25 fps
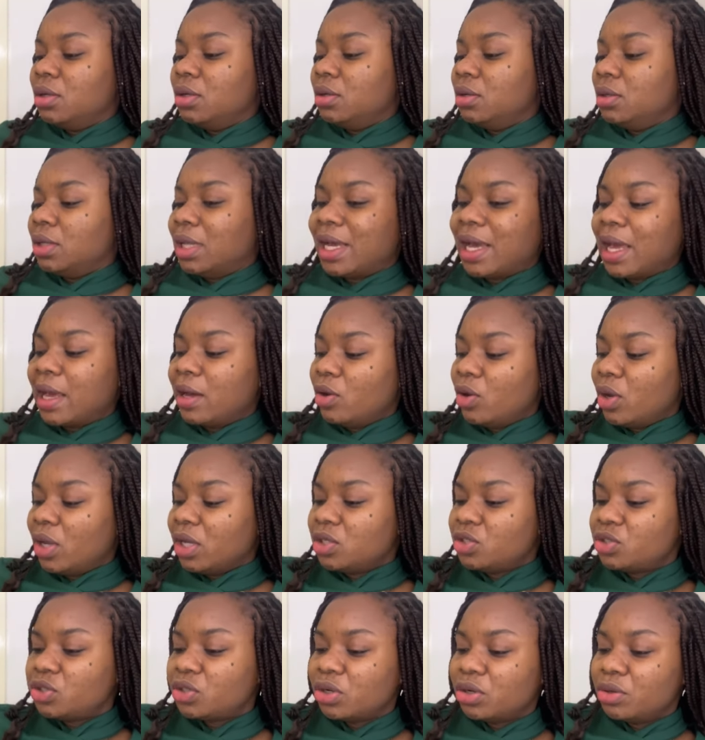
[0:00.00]
like i go
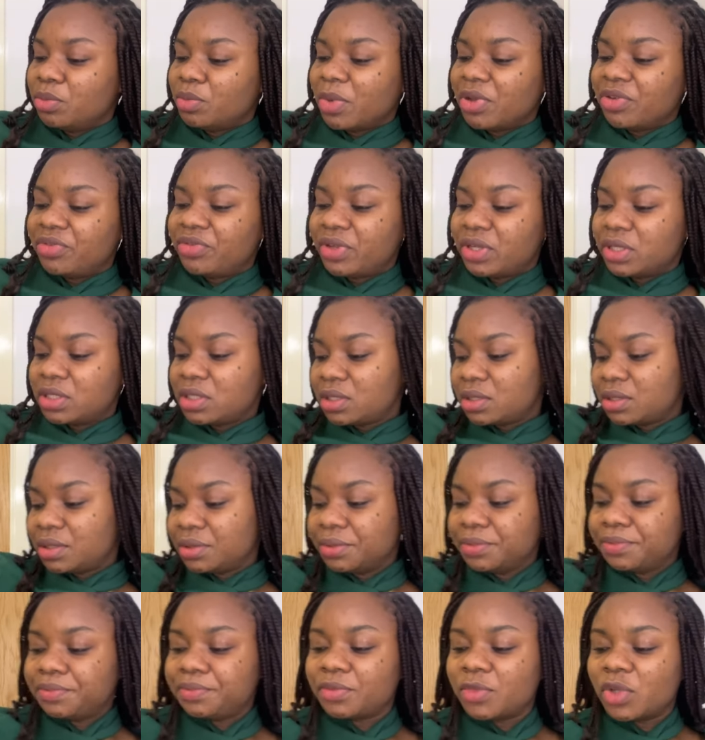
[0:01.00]
extra on my face
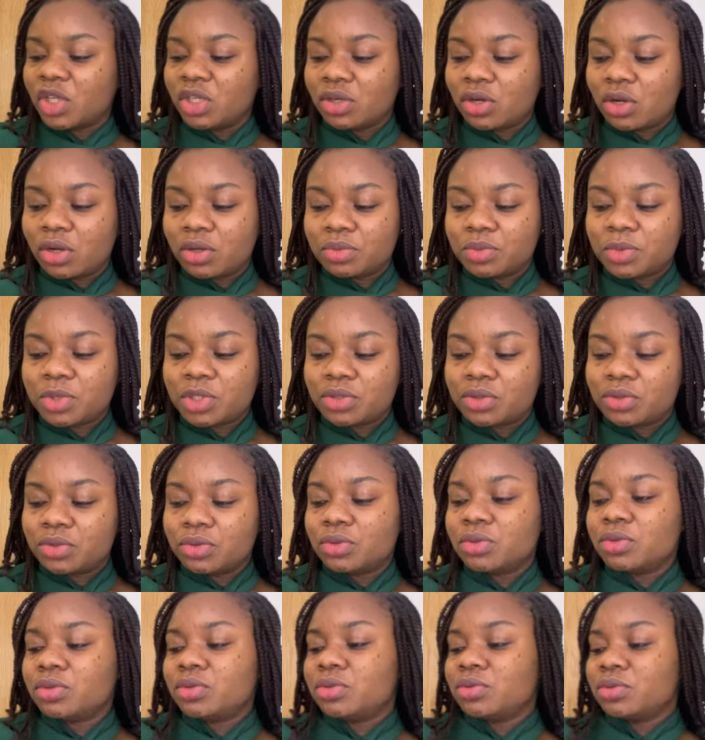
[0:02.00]
when it comes
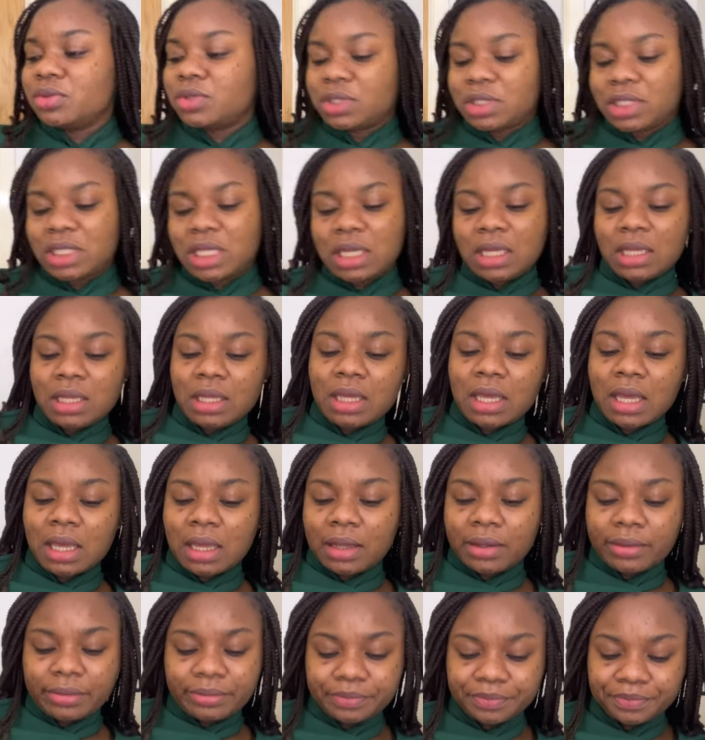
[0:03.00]
to
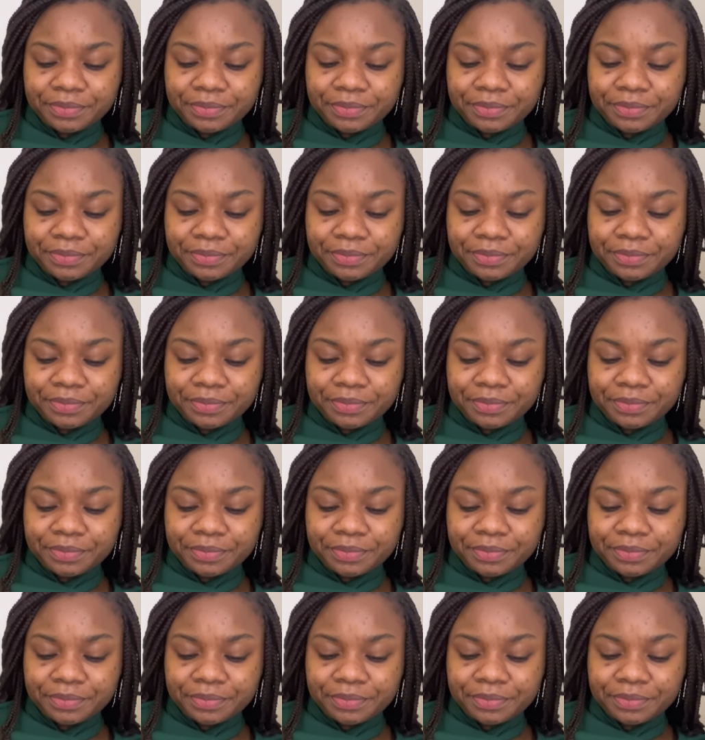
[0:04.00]
skincare